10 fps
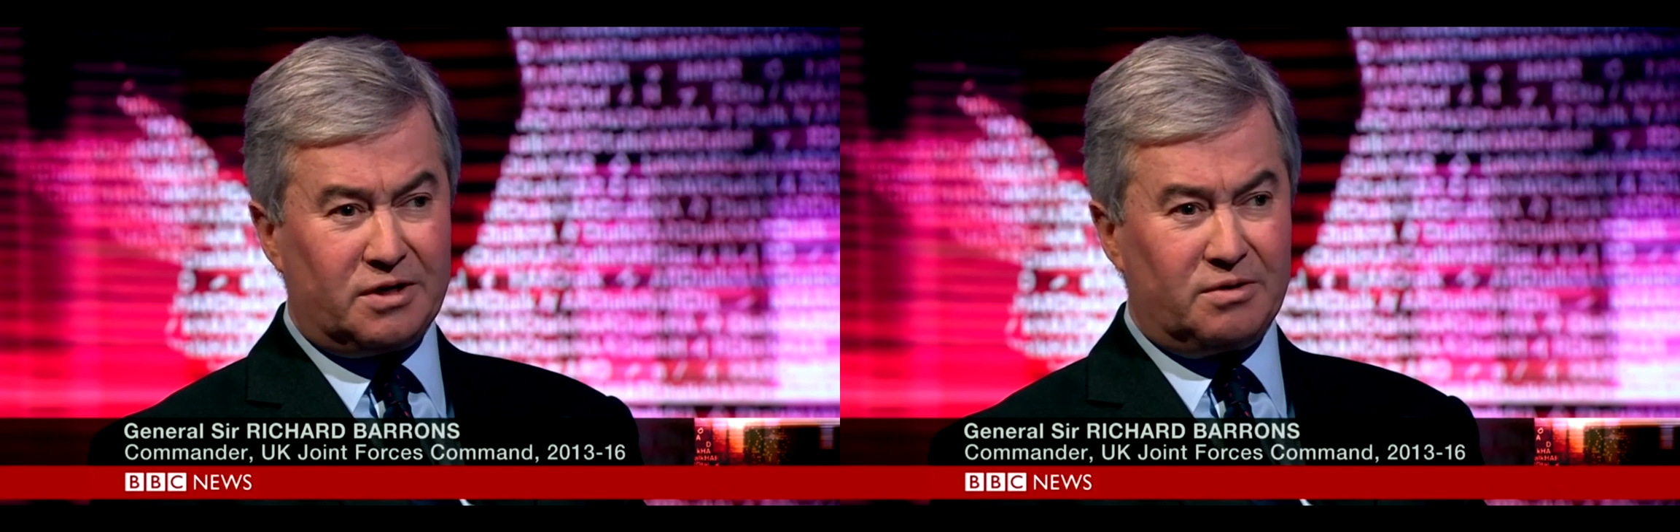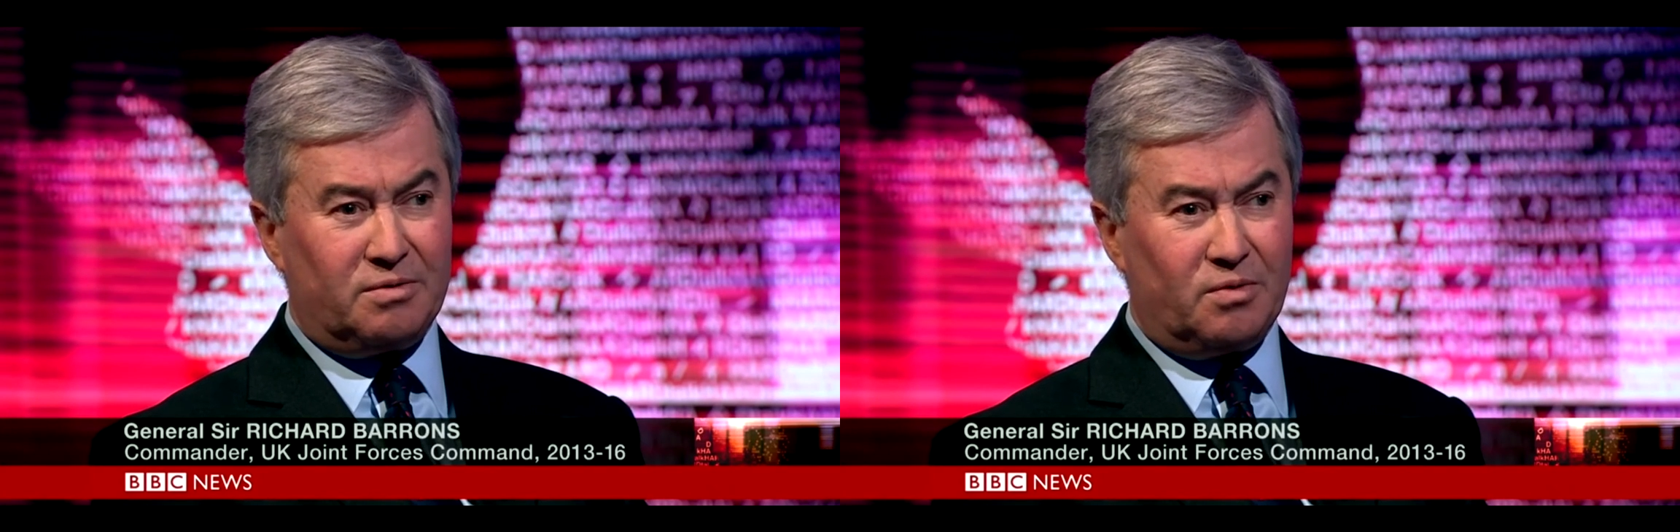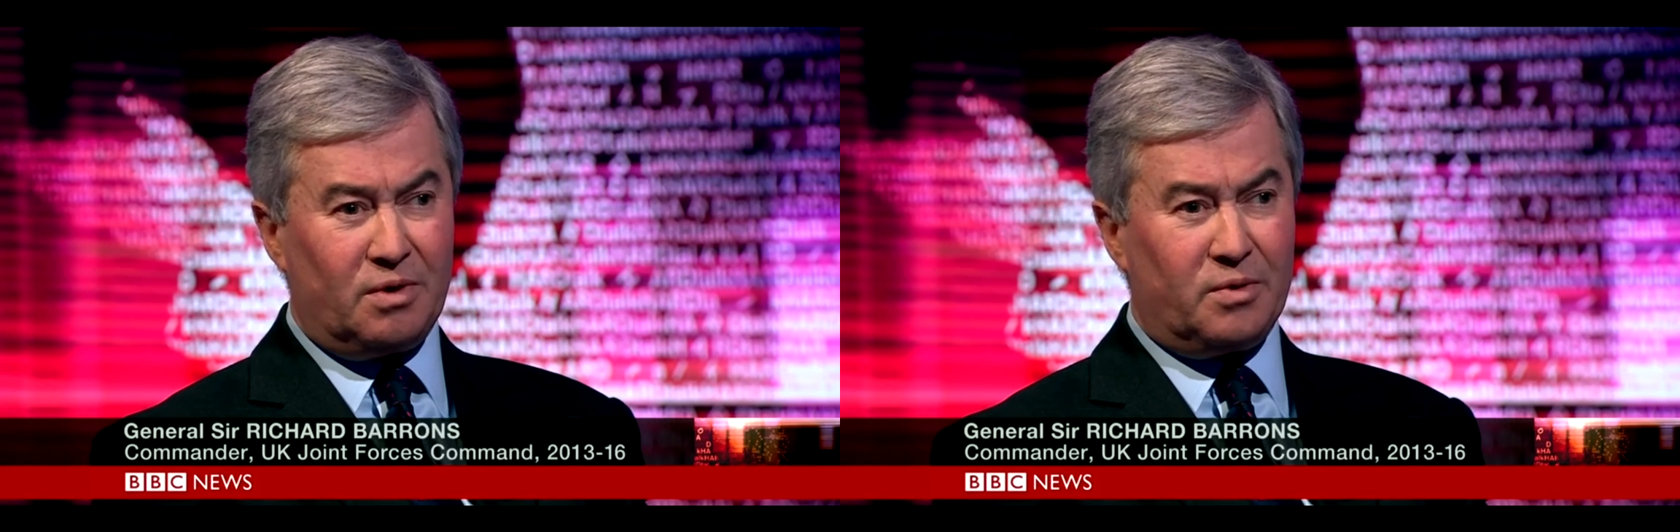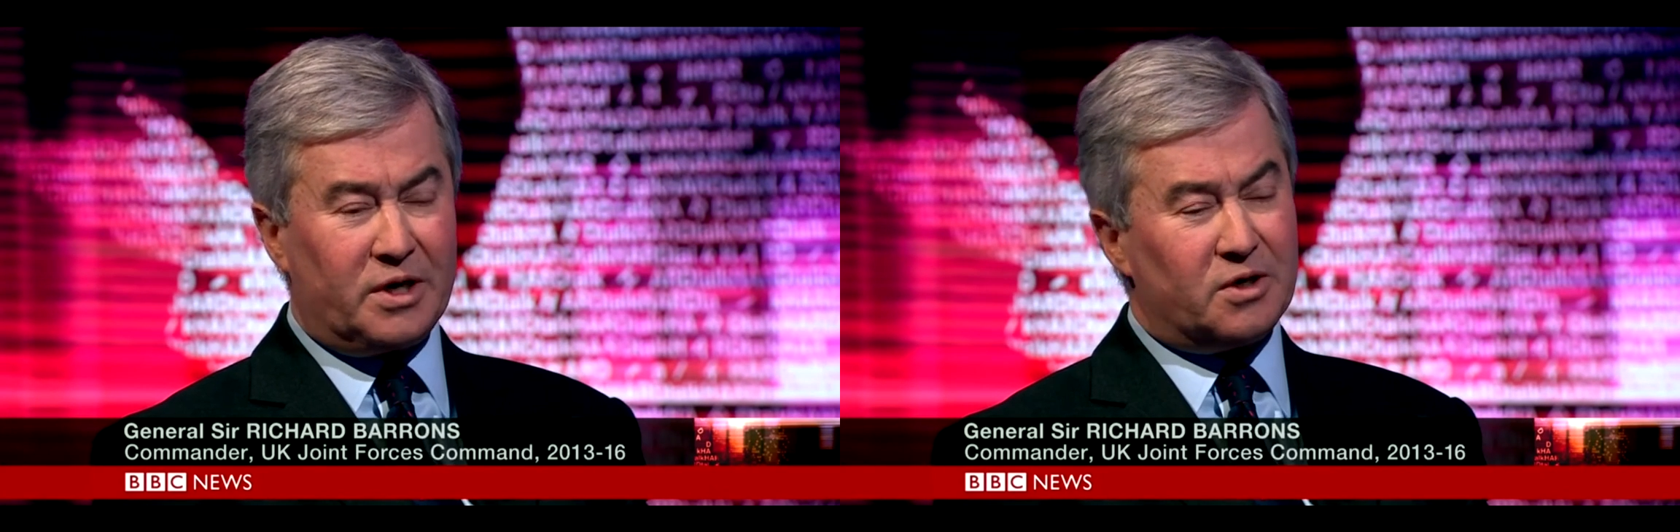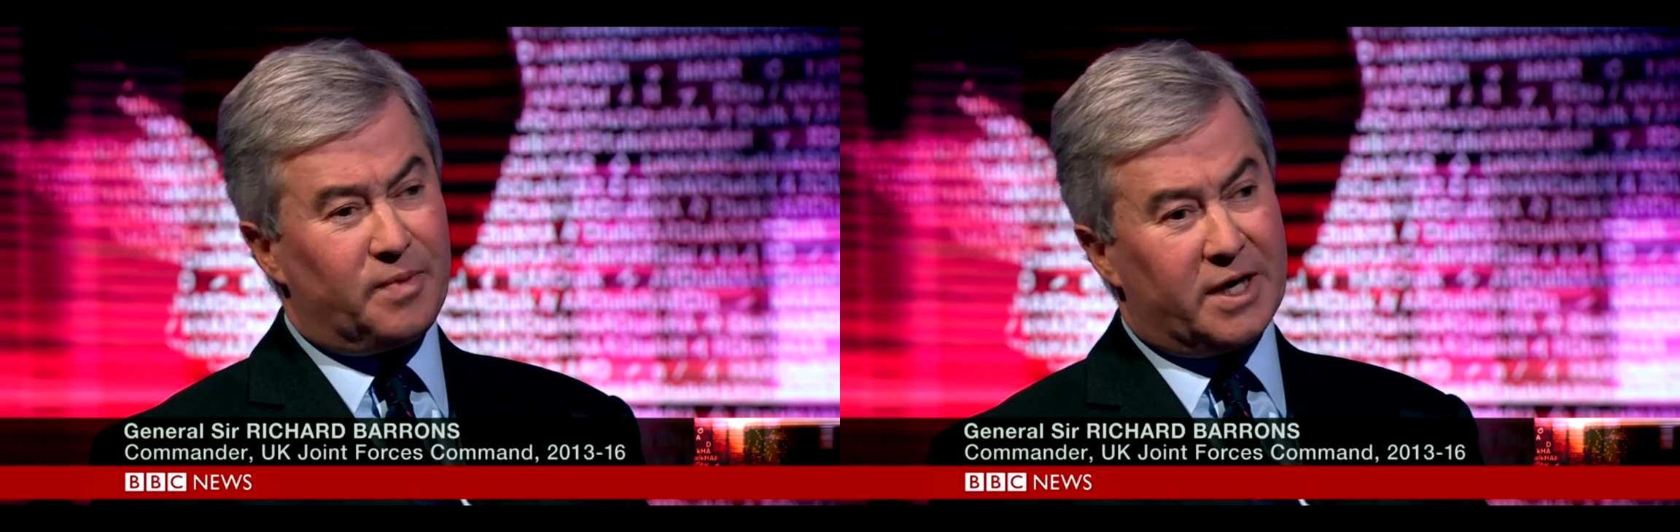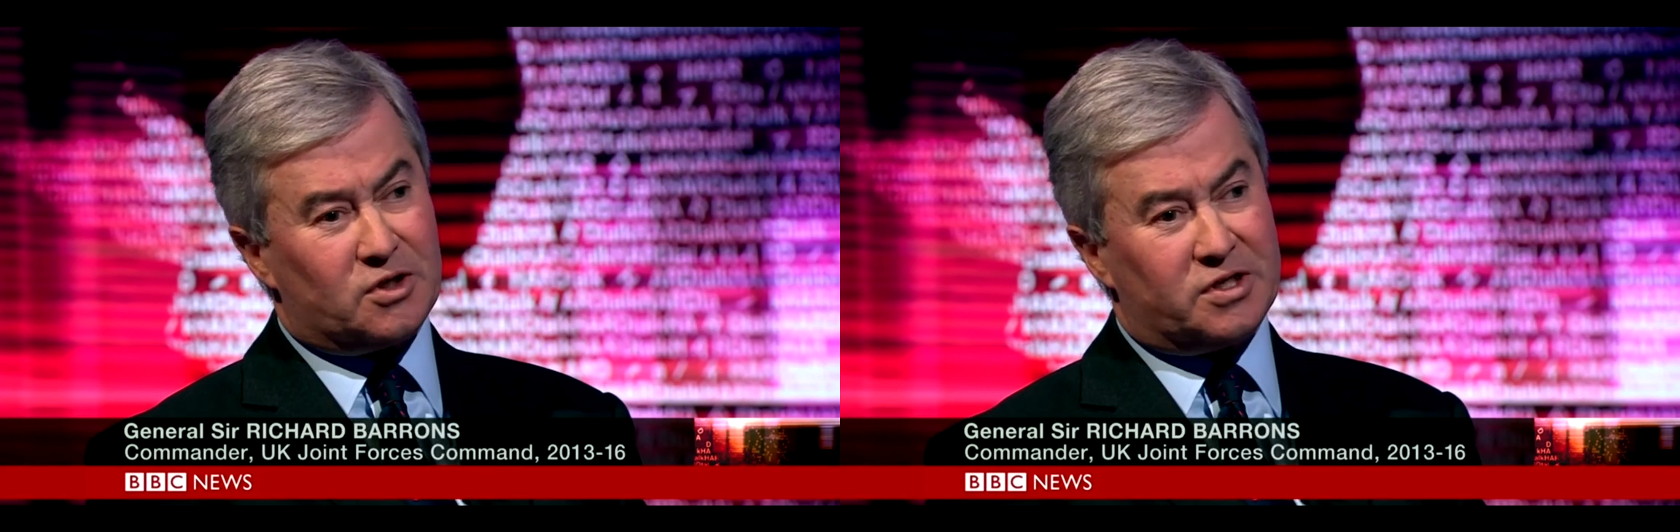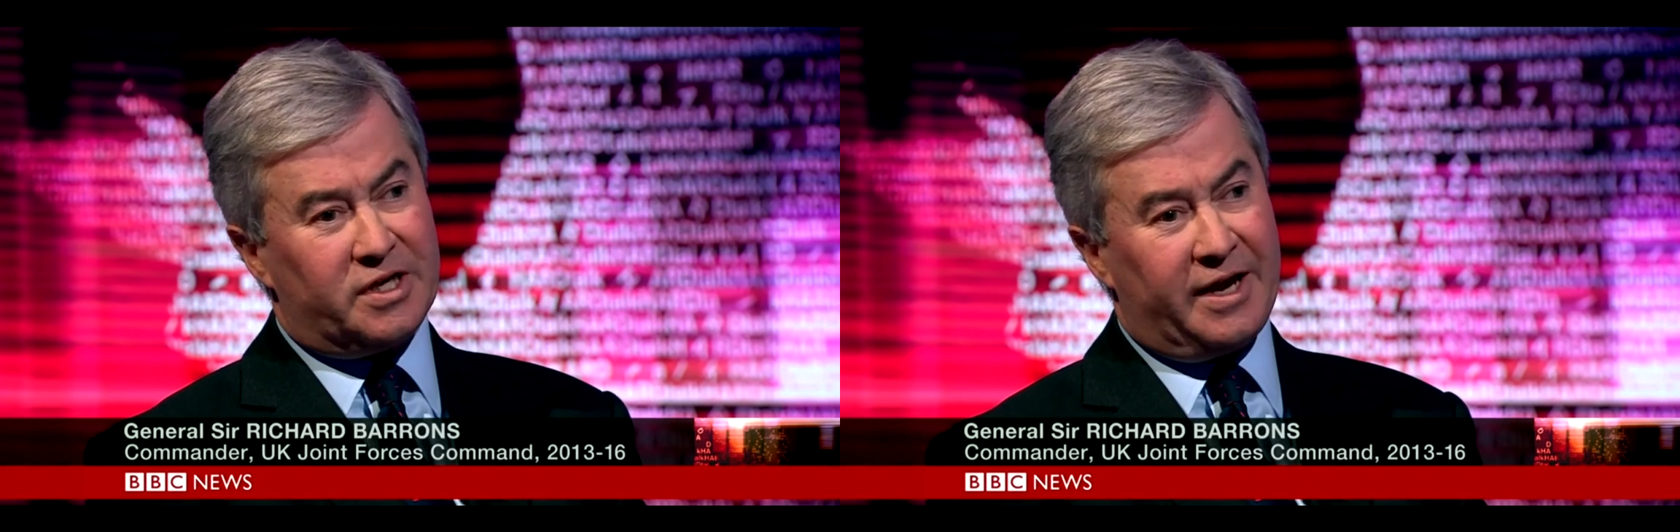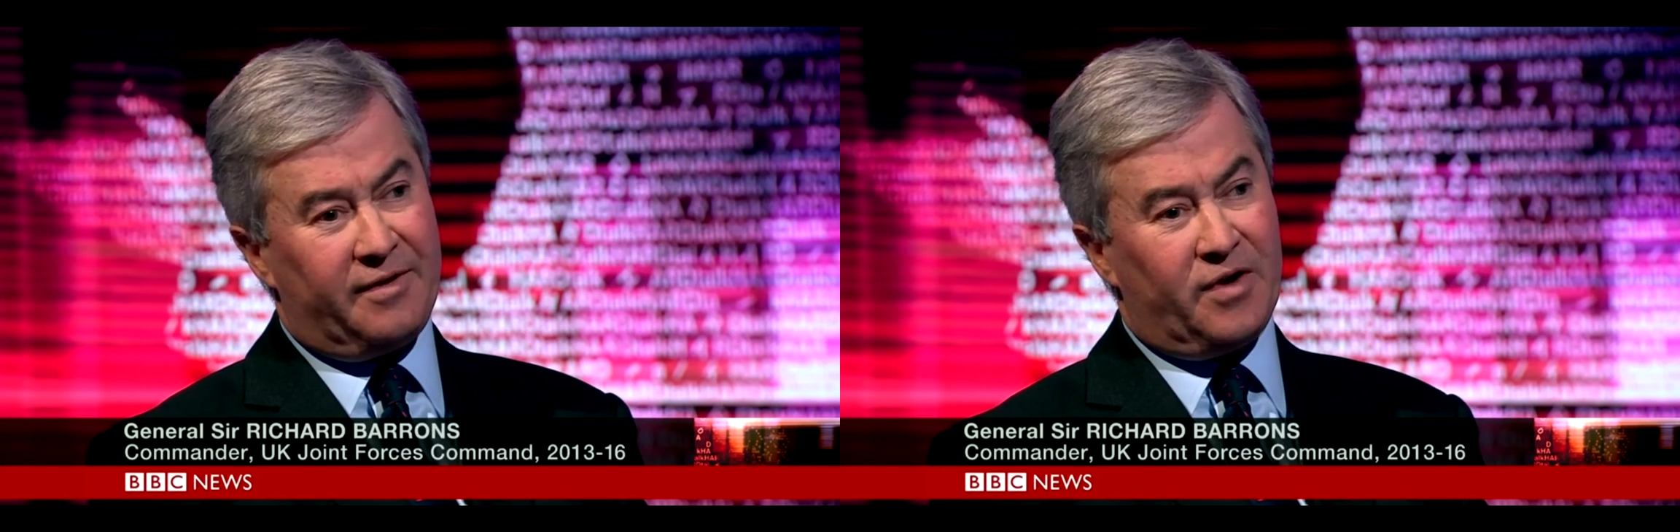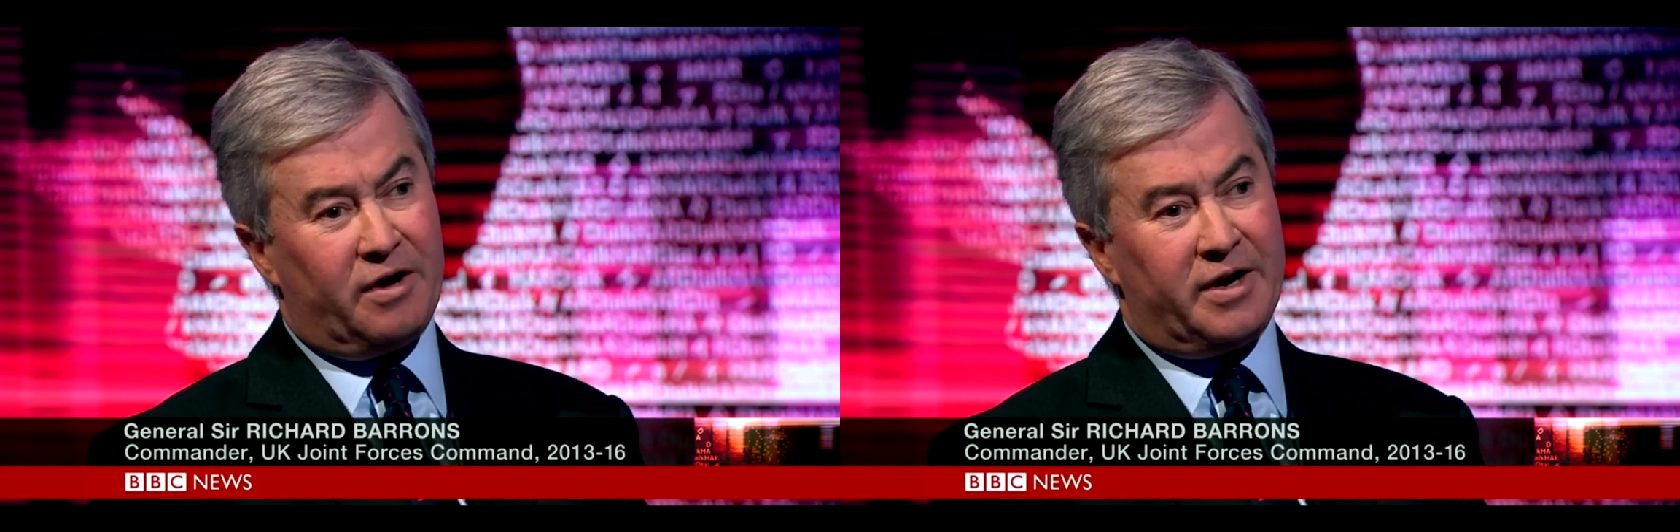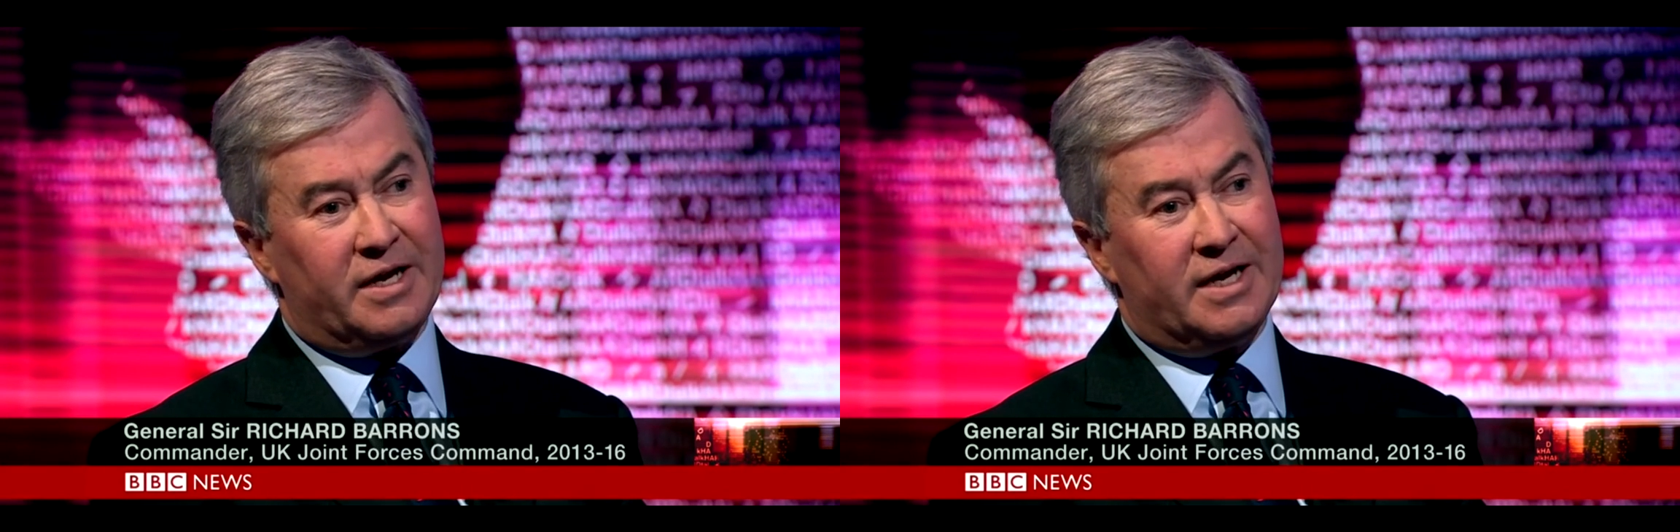and one would expect to see a
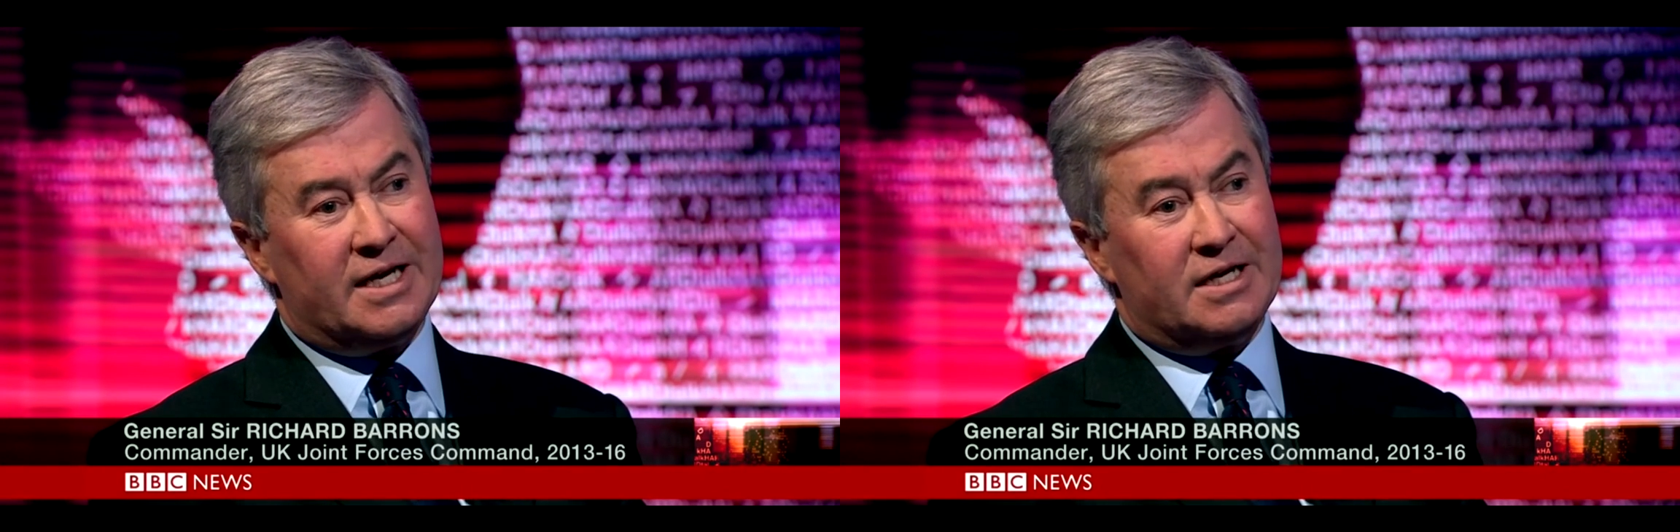very